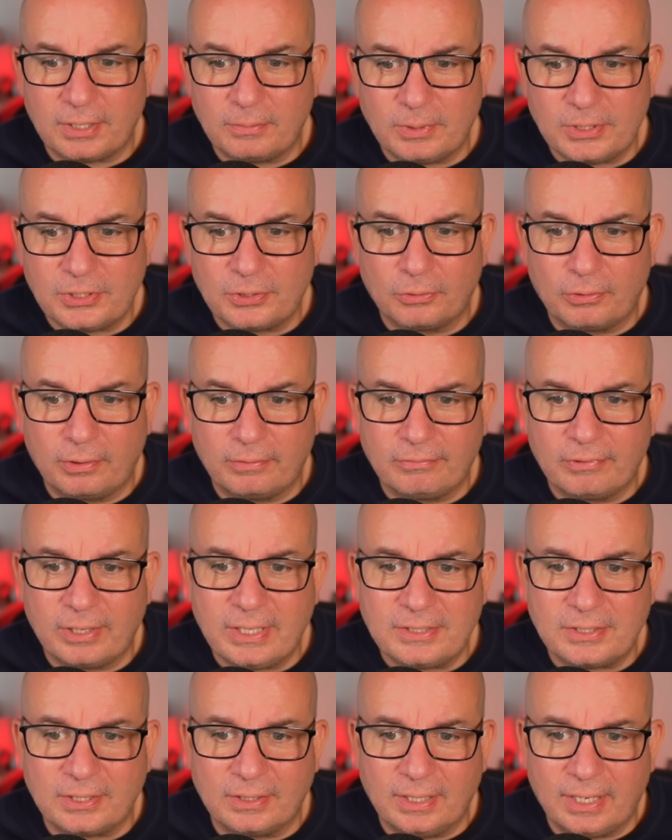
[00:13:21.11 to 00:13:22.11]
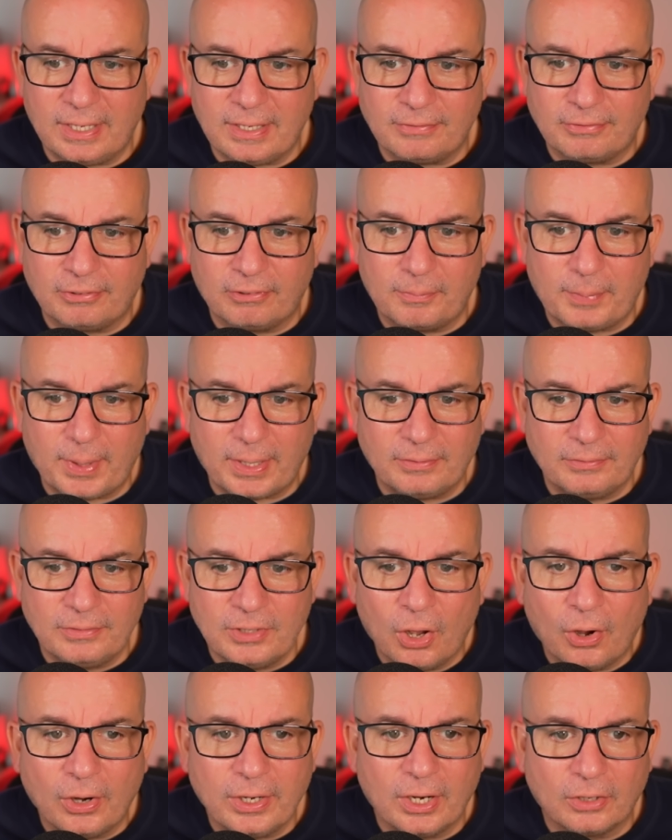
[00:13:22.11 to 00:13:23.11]
we saw it recently for about
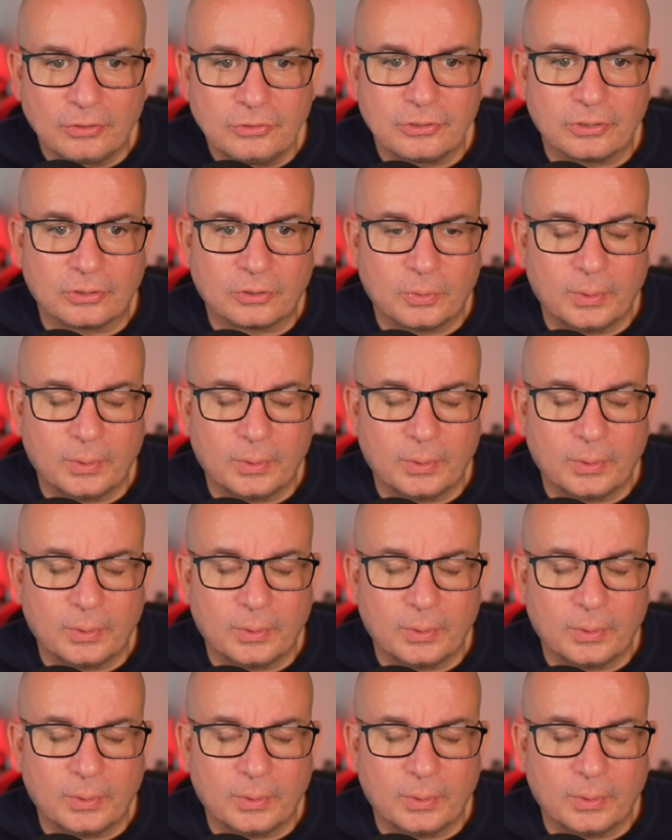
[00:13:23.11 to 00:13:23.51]
900